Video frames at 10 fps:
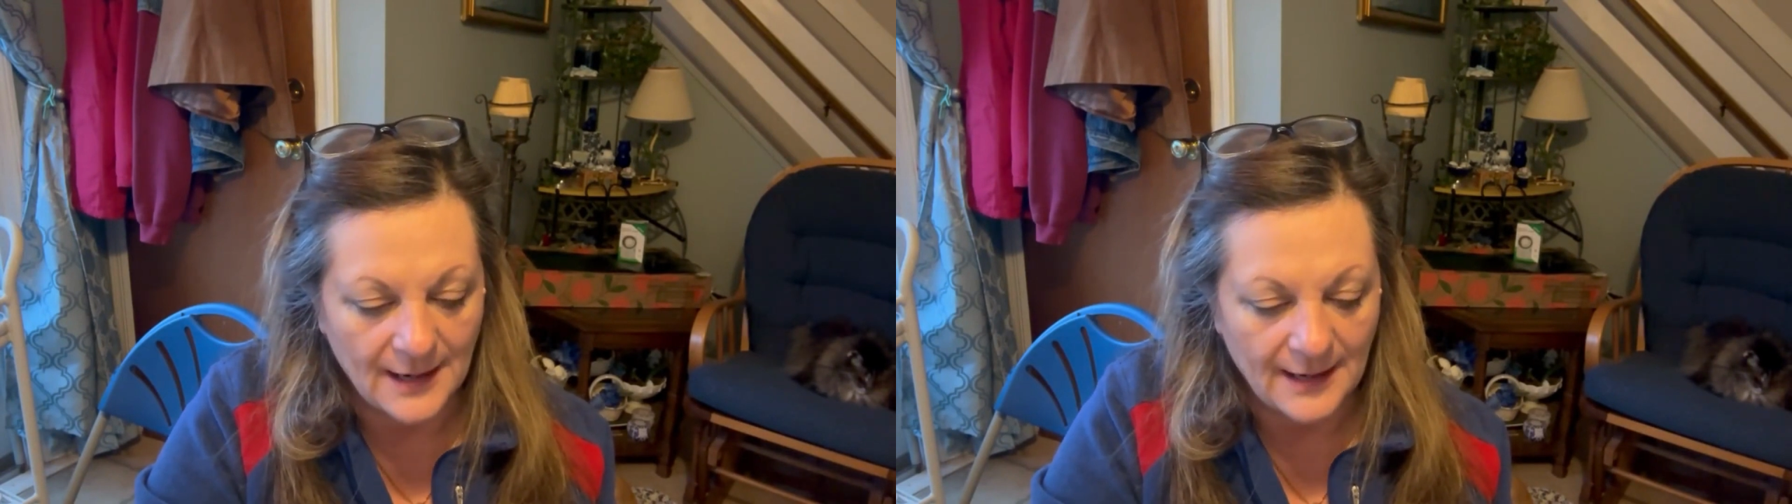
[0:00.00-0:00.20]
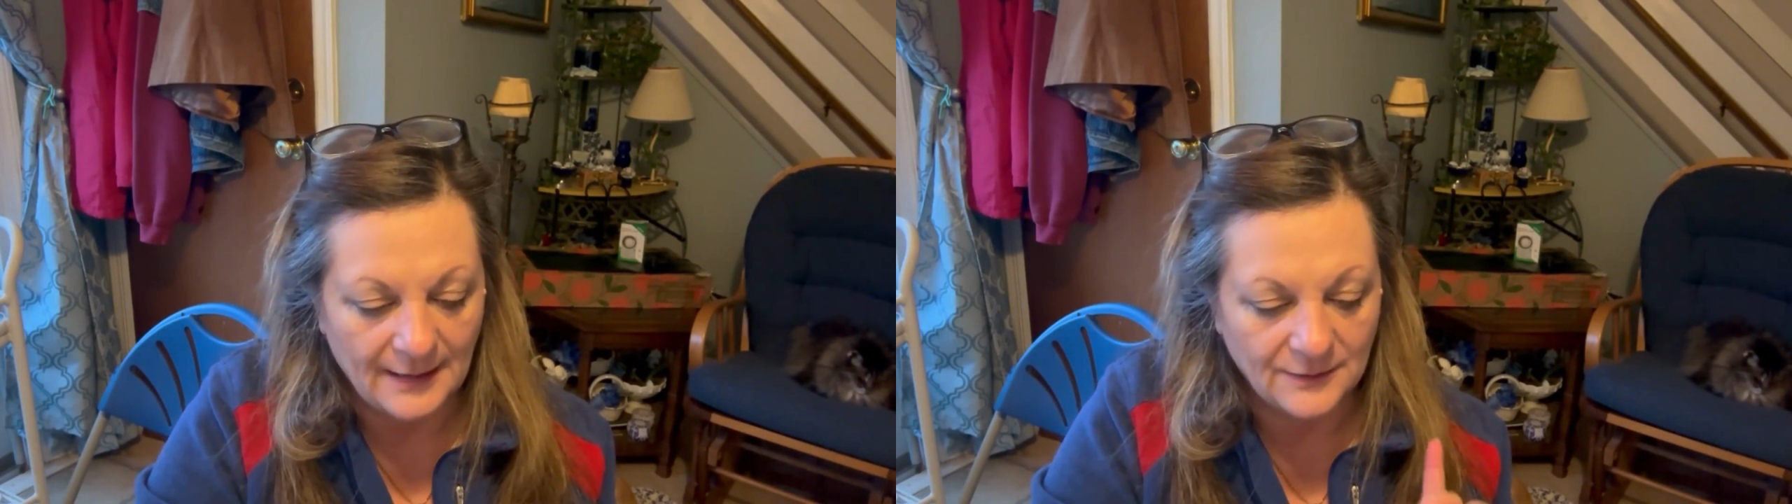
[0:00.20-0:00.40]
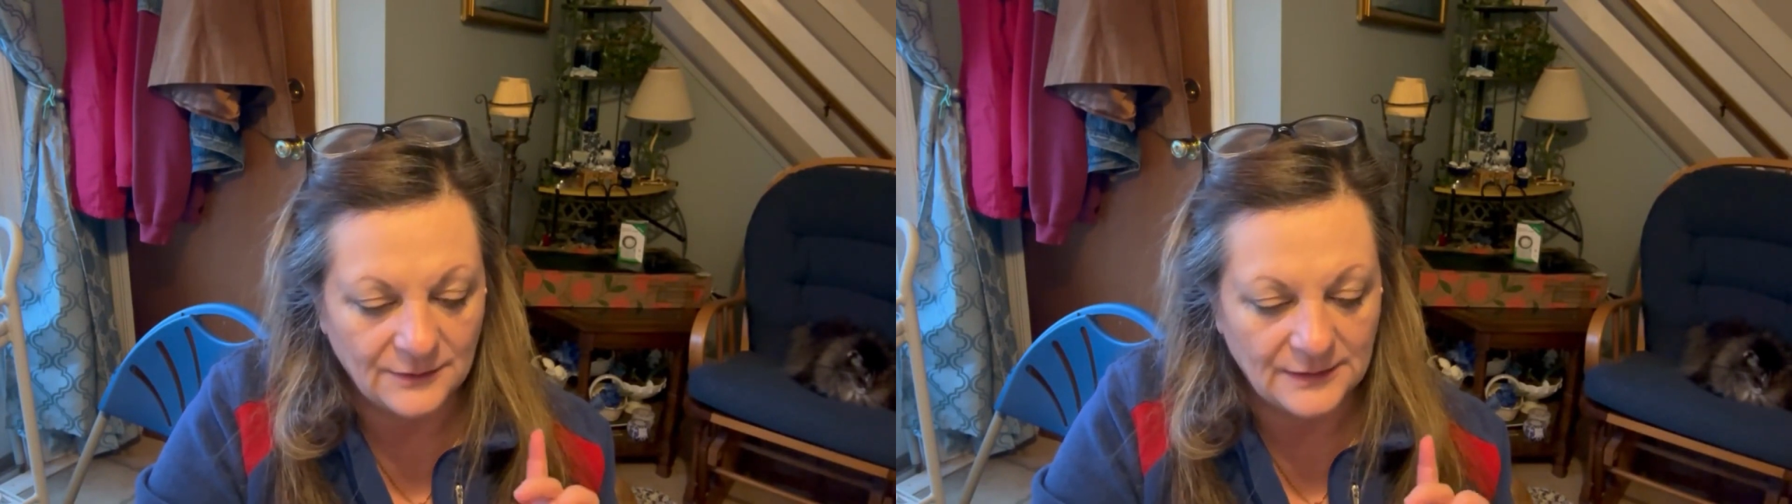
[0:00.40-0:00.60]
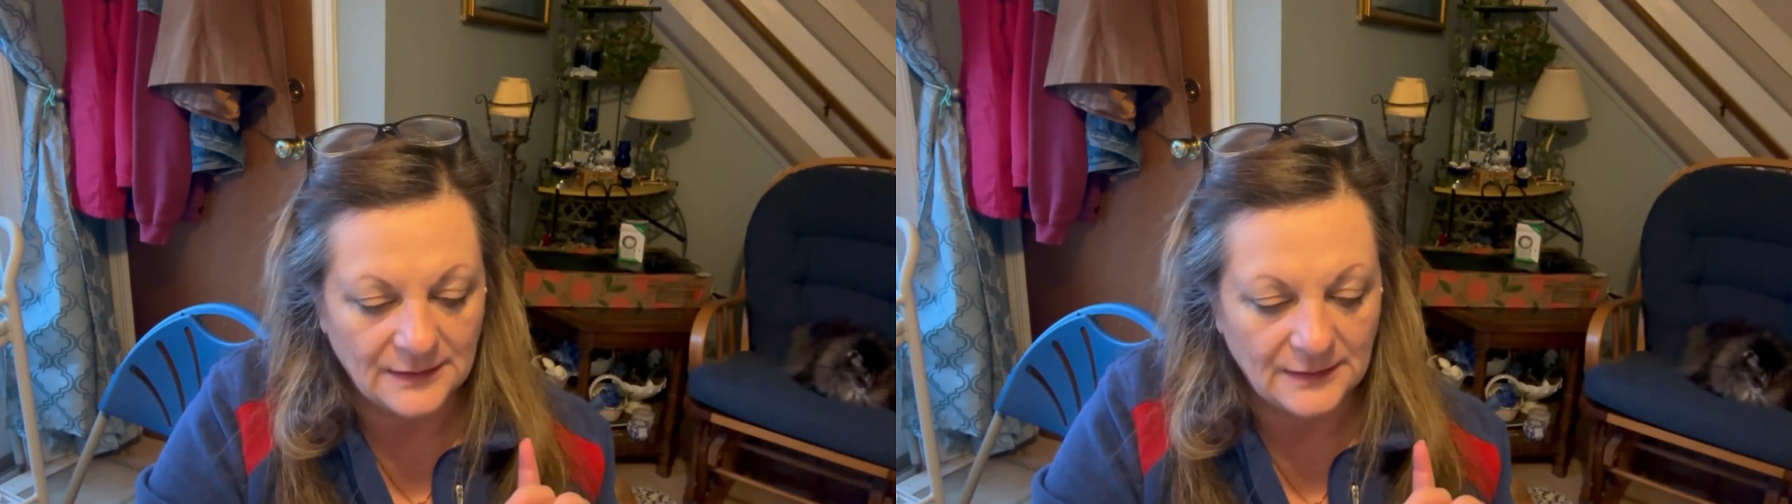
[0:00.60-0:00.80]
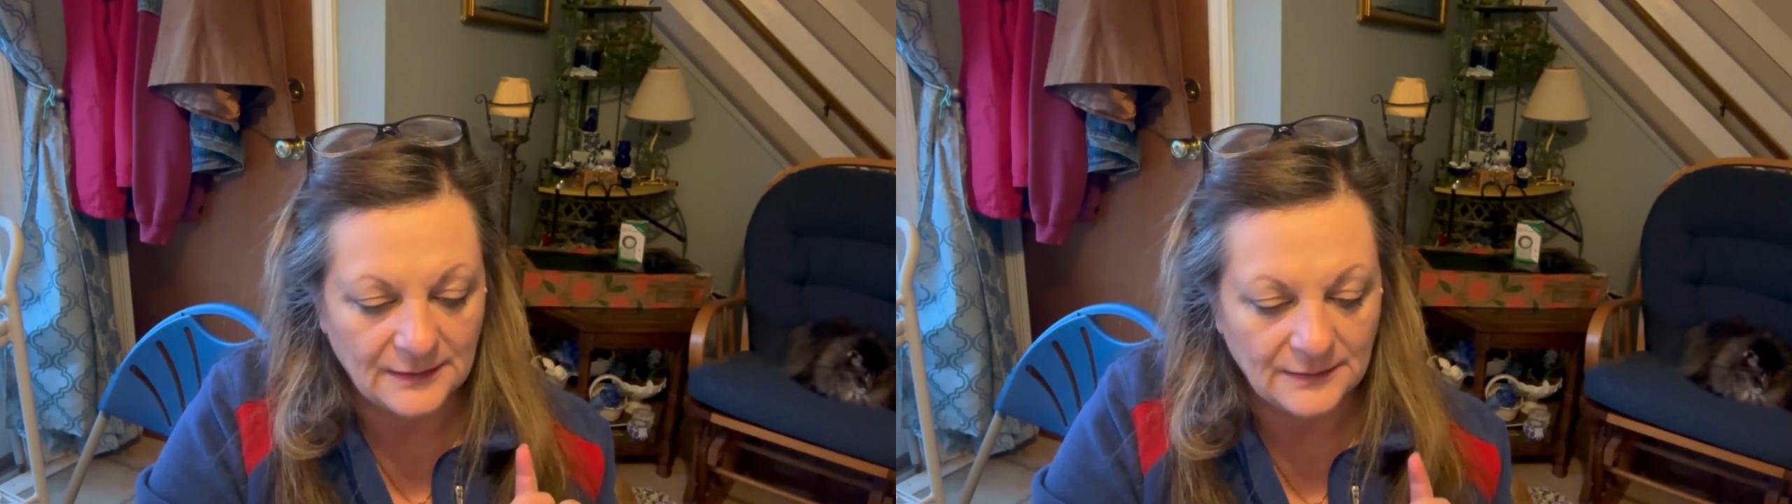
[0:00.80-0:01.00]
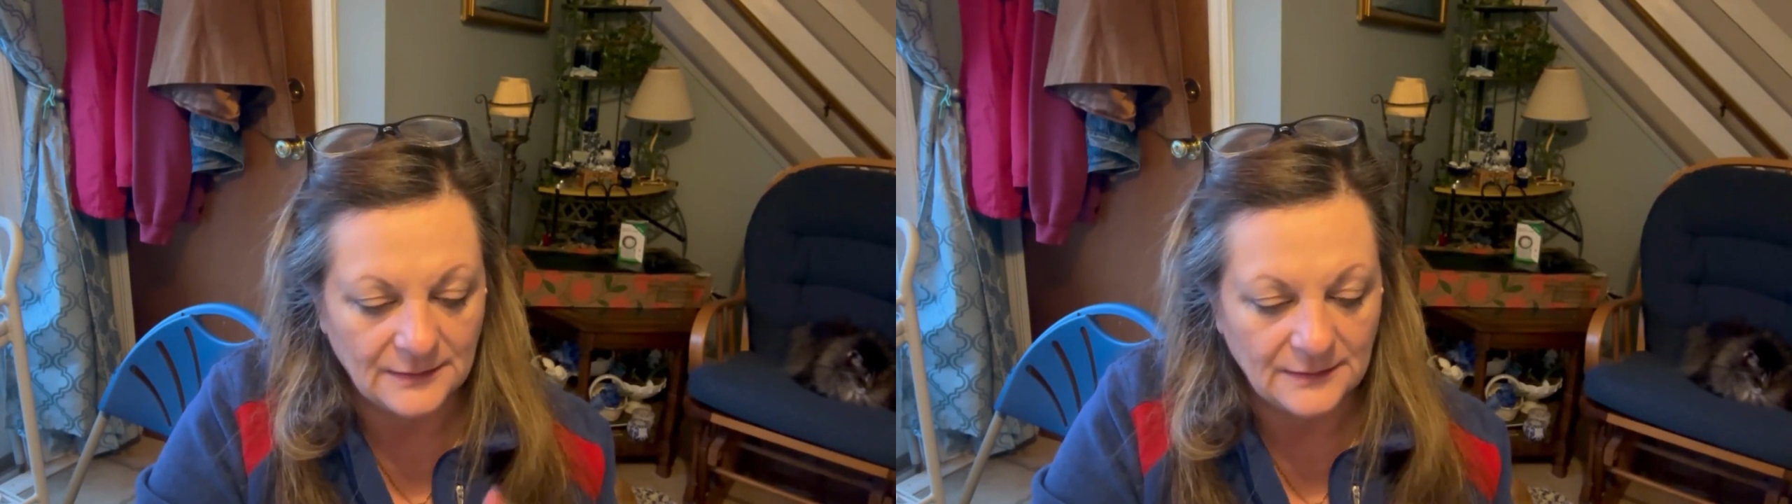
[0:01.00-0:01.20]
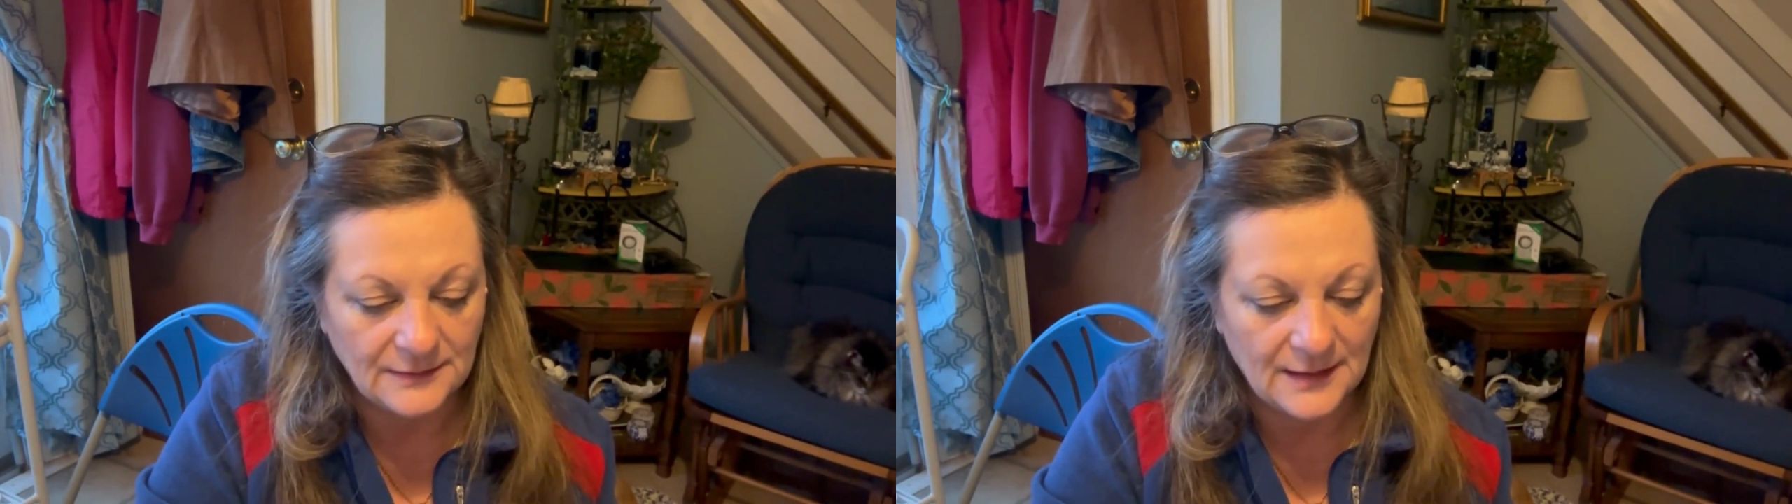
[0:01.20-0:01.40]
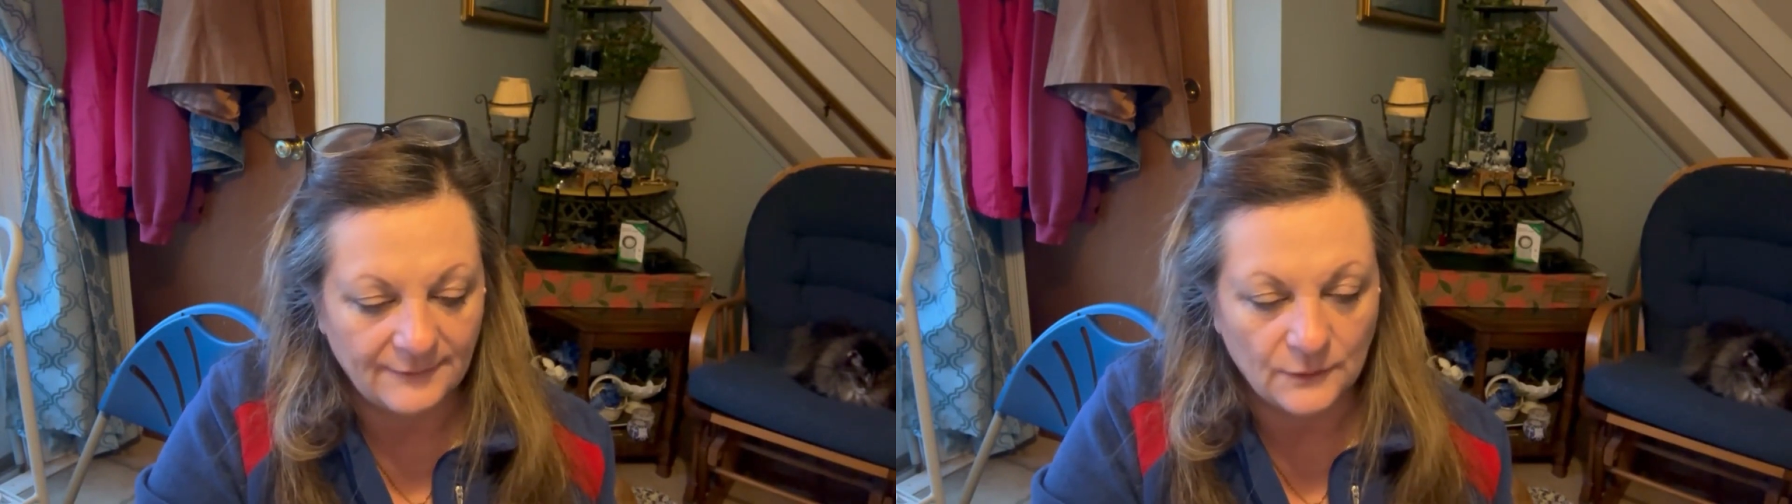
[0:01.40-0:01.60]
and it
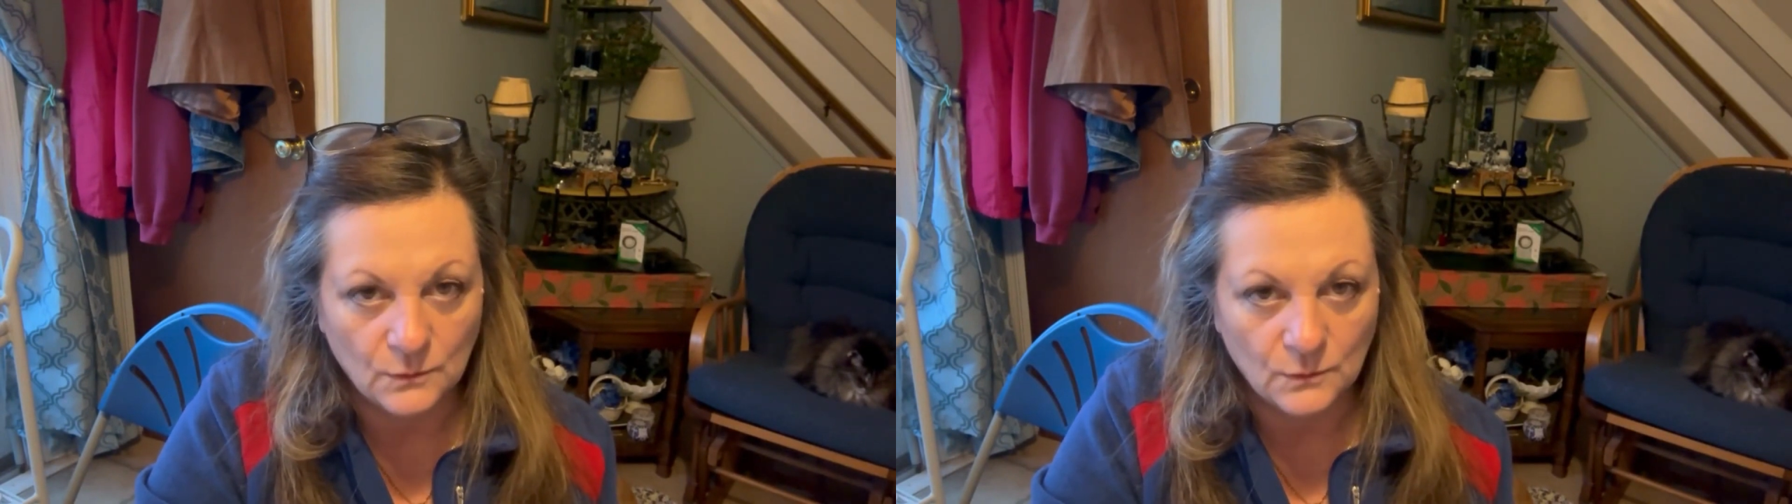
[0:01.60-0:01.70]
never